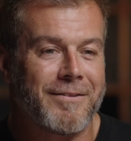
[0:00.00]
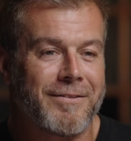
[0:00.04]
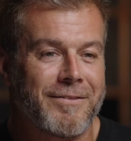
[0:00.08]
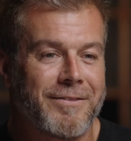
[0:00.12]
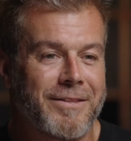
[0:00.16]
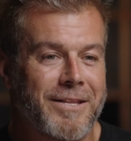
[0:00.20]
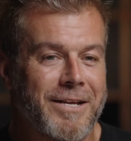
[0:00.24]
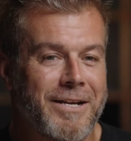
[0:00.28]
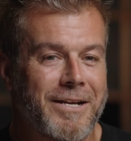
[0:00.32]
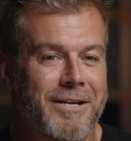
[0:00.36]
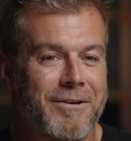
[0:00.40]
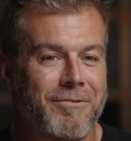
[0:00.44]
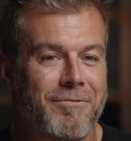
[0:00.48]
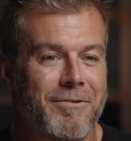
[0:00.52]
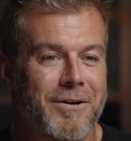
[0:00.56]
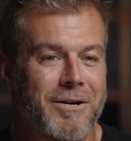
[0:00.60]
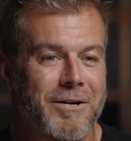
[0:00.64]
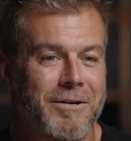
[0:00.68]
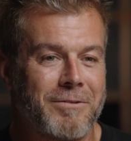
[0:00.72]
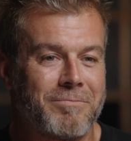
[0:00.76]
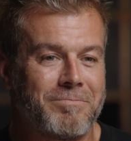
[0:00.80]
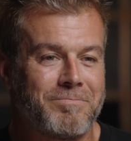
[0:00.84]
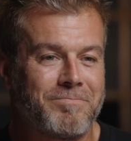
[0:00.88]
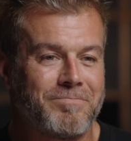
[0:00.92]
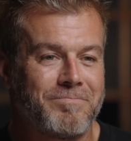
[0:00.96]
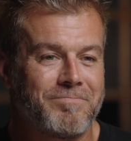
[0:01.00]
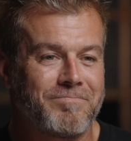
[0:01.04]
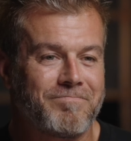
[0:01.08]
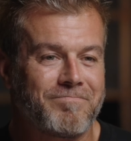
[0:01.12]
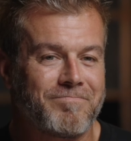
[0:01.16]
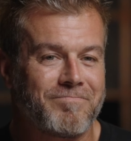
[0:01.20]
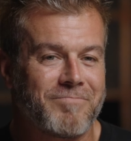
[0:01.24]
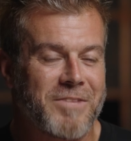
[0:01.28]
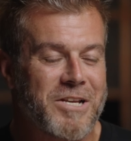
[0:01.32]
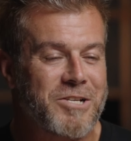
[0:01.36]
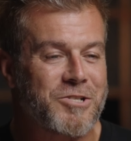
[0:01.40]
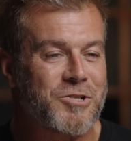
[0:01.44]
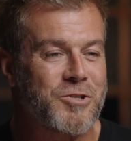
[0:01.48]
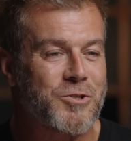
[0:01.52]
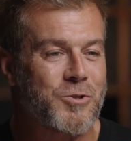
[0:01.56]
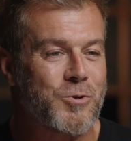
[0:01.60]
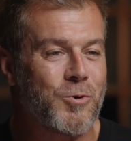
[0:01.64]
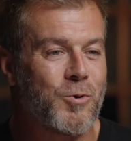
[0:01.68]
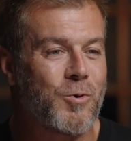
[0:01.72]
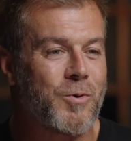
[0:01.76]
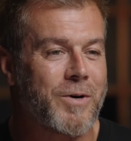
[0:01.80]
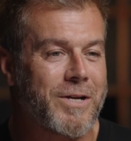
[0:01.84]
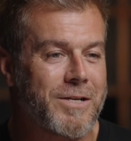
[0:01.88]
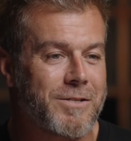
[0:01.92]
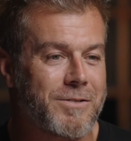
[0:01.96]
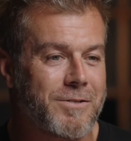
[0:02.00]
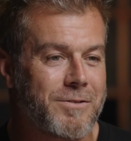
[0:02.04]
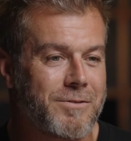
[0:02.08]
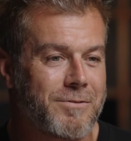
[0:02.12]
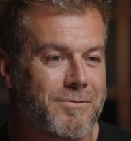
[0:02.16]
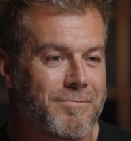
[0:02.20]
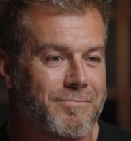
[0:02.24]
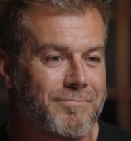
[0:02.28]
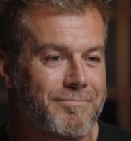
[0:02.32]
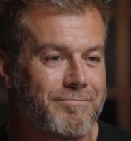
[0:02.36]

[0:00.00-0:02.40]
they're stories,